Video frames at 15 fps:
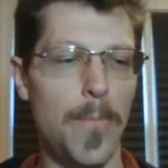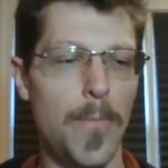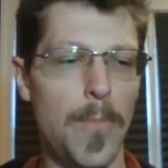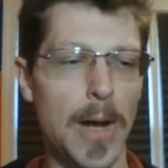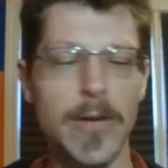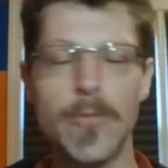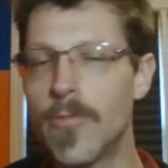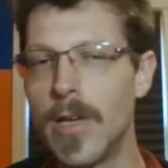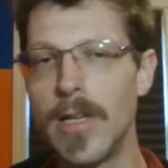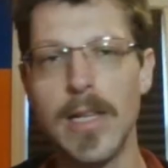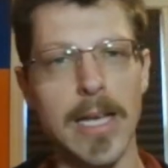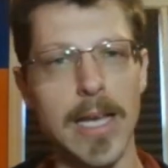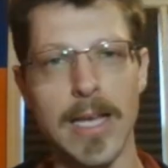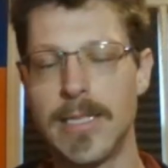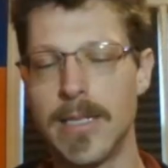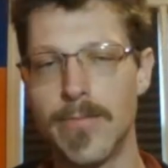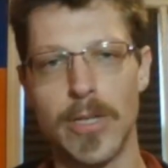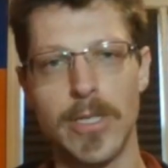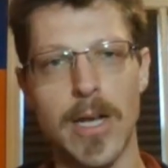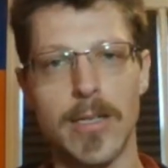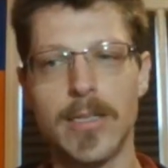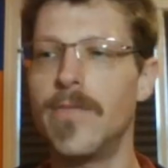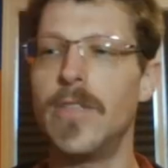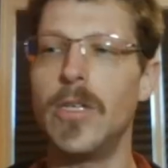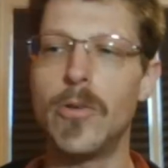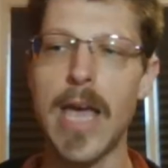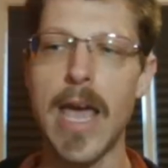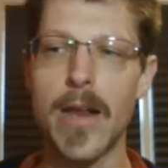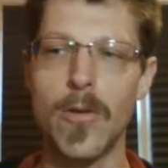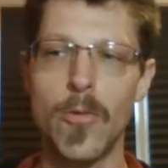But it really isn't productive. You
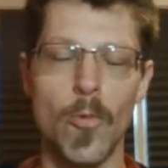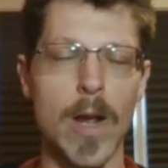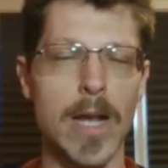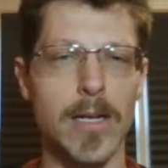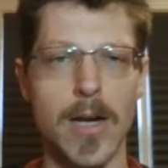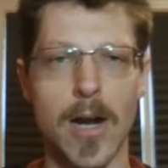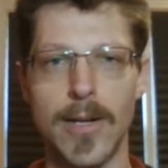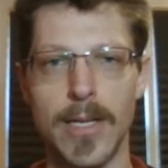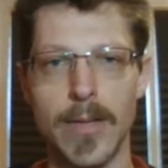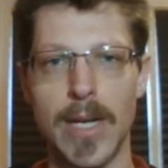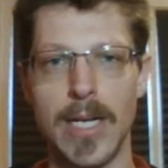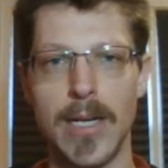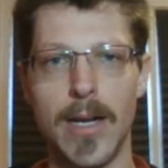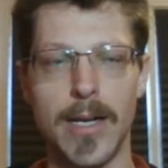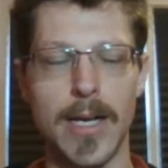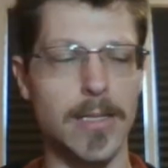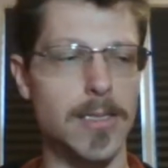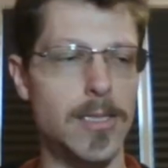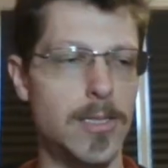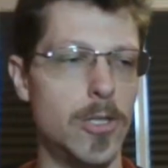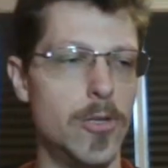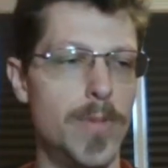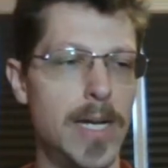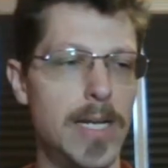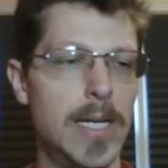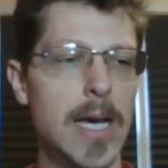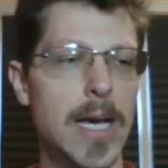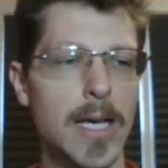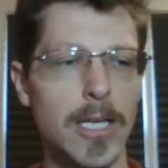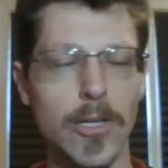can't win an argument against stupid.
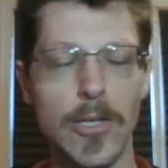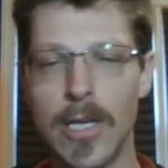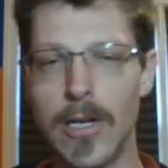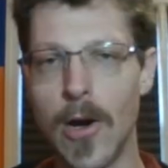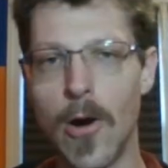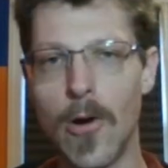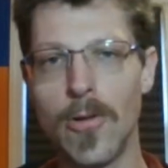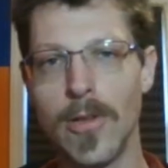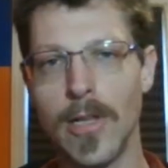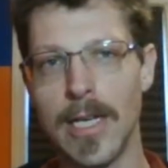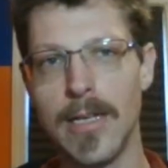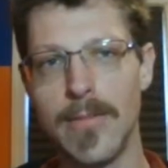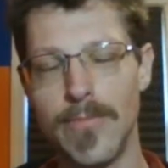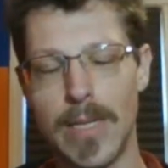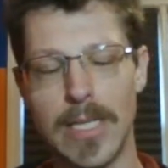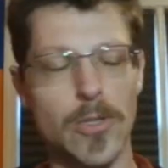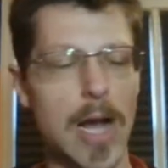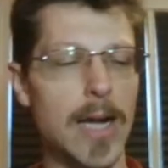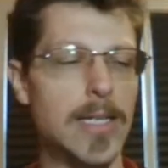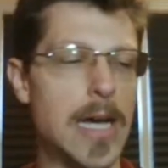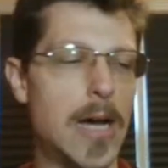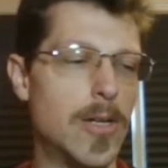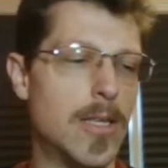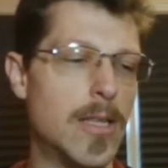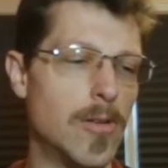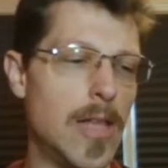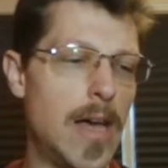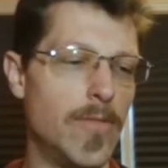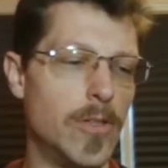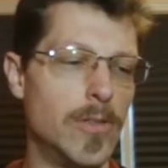You can only be dragged down to their
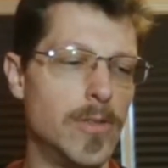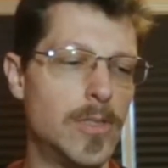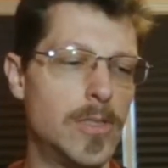level.